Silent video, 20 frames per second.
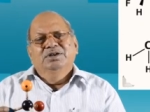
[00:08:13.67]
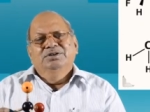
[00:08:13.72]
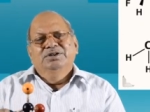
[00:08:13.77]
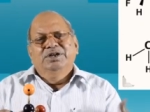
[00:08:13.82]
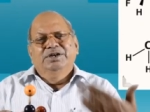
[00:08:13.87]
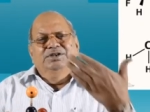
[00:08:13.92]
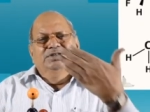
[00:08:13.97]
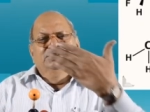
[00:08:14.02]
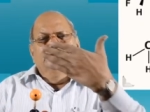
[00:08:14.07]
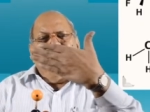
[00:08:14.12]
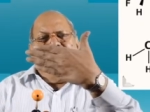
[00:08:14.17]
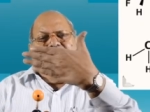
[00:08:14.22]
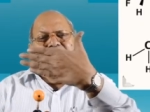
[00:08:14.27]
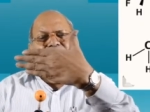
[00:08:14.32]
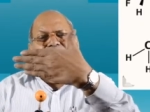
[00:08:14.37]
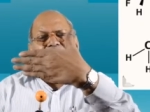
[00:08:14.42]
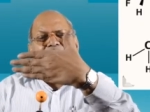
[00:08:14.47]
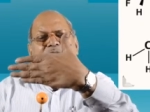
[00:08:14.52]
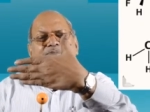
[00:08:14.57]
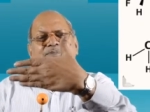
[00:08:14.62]
That is,
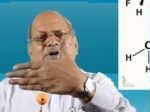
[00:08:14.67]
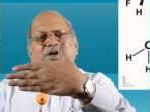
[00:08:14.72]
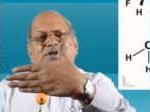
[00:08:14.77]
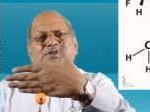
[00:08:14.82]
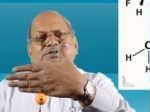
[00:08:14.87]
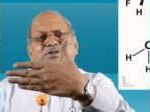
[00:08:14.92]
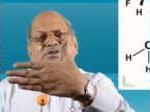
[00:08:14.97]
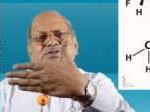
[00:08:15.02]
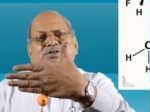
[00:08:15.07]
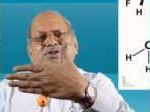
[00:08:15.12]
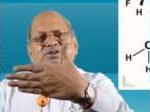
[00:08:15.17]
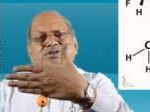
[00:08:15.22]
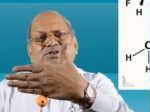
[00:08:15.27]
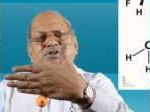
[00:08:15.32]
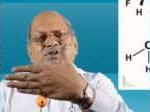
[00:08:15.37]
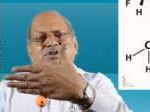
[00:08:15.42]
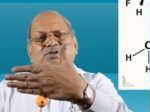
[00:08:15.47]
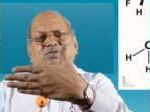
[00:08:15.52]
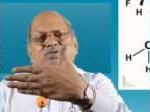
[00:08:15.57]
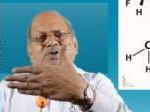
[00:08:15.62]
if I pass this
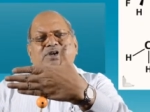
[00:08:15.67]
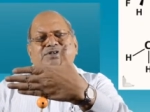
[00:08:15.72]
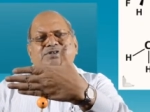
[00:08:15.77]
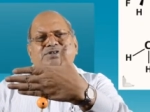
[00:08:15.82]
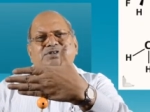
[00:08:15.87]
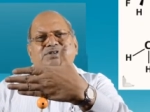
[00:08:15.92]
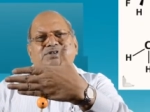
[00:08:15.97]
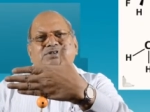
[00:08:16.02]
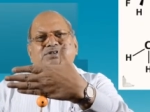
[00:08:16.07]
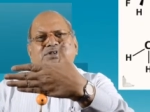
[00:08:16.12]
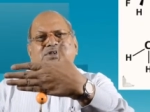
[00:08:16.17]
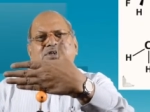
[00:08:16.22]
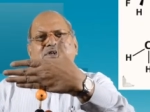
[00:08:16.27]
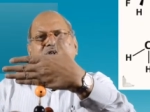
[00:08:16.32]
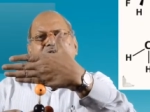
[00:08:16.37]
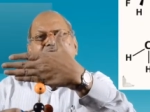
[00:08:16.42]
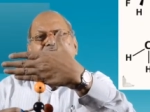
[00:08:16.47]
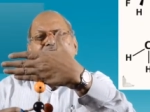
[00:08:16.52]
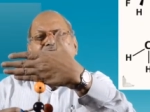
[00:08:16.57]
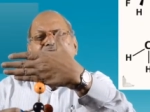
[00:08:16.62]
C2 axis,
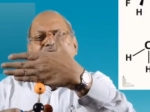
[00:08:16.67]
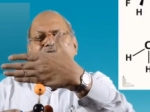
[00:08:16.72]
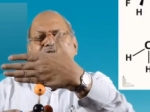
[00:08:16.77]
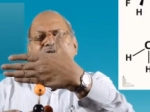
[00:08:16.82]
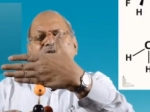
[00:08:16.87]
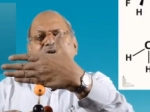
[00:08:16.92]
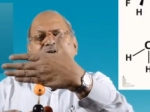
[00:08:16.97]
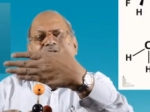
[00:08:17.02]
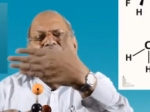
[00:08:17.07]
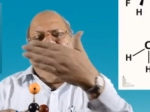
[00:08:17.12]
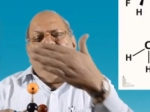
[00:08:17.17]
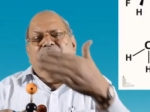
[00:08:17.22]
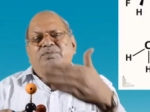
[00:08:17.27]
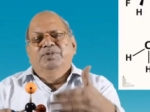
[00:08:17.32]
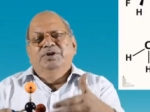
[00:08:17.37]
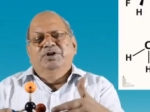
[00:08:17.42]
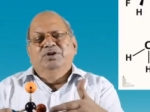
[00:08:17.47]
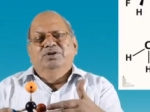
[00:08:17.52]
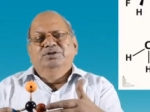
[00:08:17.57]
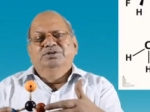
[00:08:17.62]
it is not there
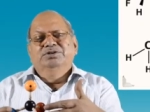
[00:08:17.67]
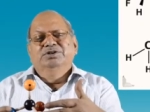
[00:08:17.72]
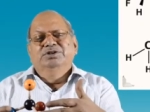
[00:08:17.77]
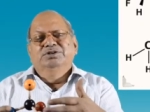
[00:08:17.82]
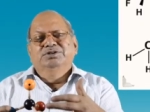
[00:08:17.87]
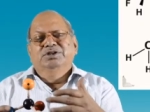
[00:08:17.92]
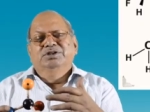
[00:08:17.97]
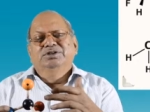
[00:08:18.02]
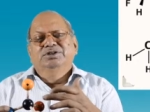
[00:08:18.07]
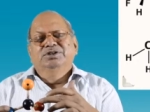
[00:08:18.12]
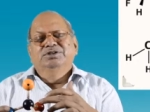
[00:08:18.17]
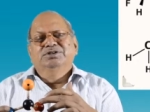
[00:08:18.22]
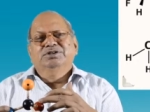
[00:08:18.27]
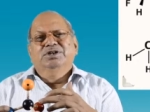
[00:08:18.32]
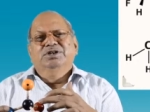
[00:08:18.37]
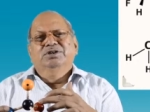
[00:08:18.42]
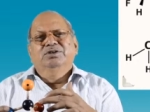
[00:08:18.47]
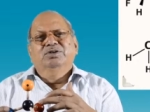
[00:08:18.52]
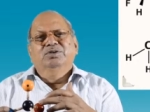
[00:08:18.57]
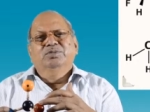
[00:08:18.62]
because this and this
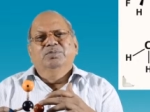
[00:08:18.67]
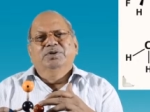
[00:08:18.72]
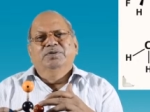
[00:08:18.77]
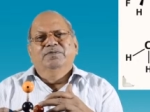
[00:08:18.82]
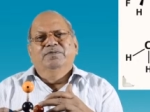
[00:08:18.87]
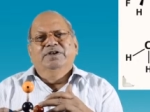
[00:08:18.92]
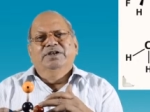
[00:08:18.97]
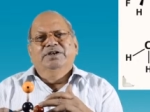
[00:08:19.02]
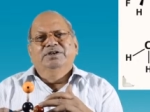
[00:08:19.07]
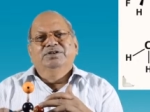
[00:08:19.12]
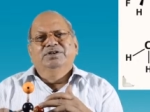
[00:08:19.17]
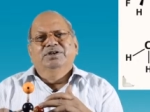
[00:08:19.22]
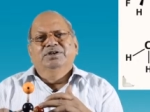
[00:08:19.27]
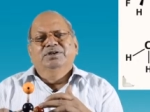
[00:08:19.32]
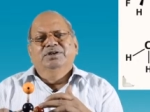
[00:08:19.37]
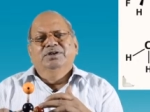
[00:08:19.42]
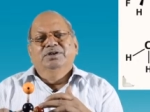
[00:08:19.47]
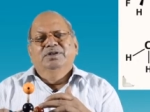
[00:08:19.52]
cannot be reflected.